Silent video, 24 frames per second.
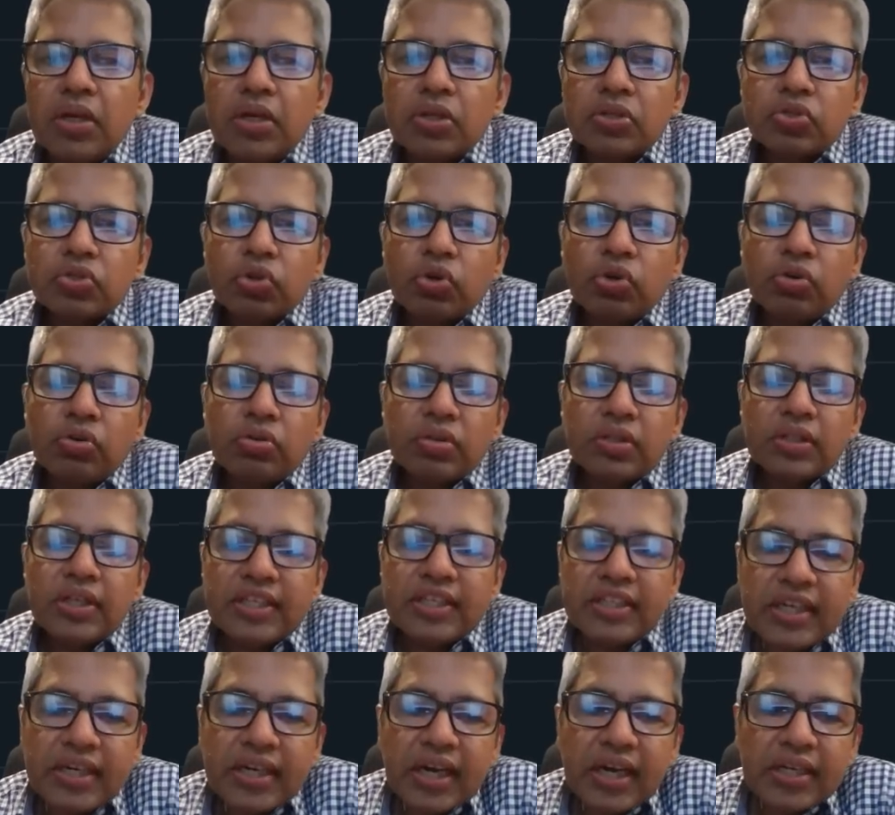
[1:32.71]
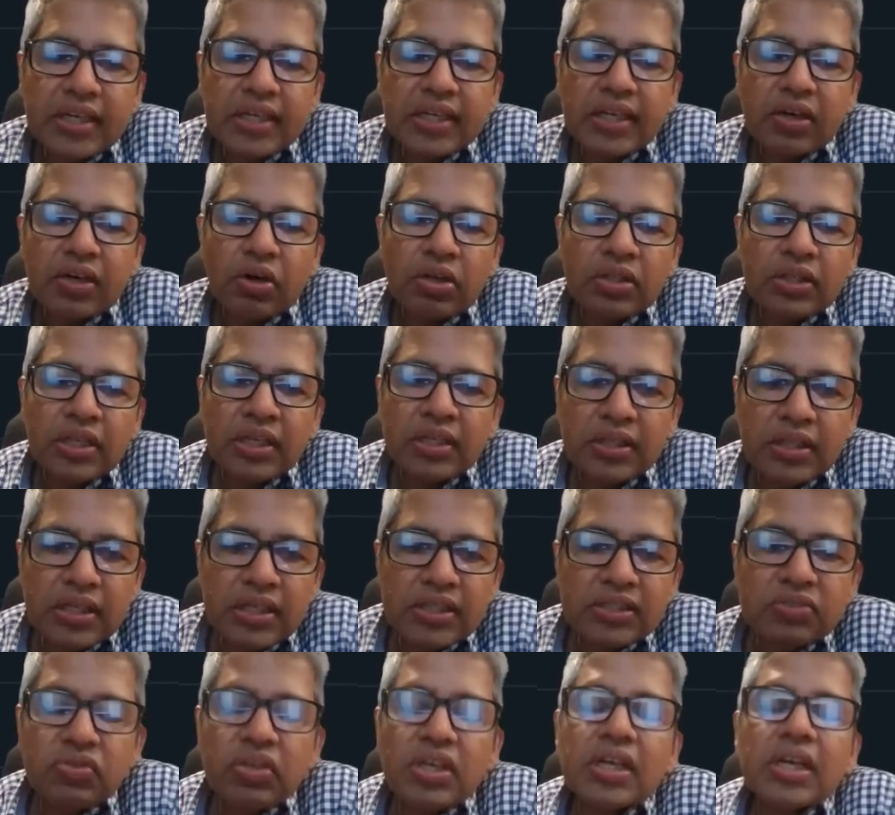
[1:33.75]
So the agenda here in
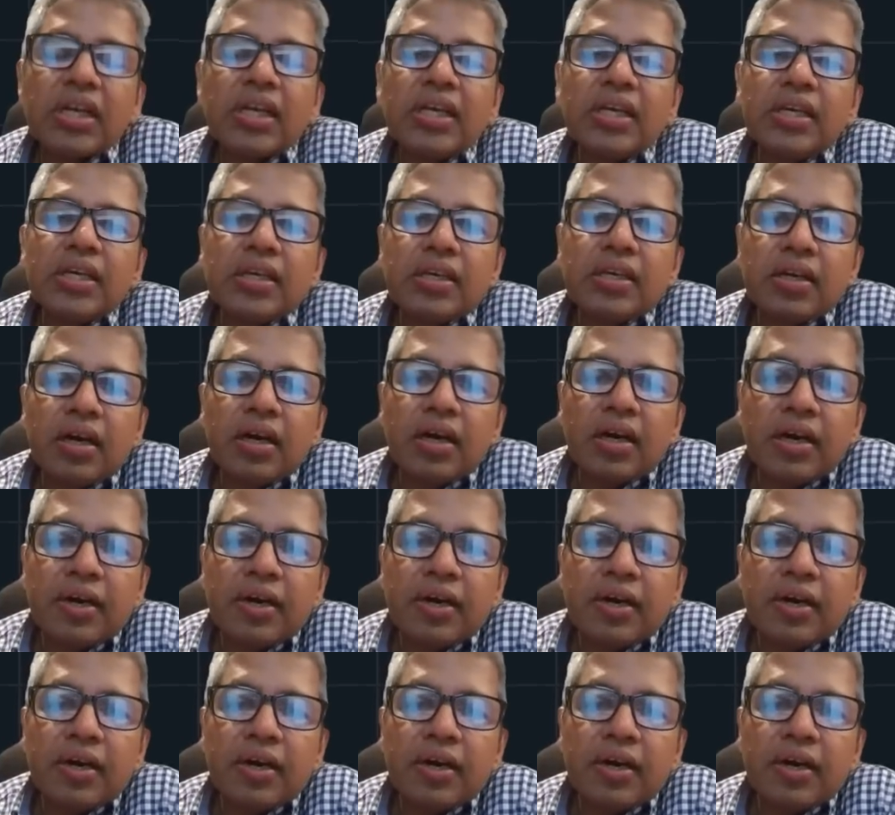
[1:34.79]
these weekly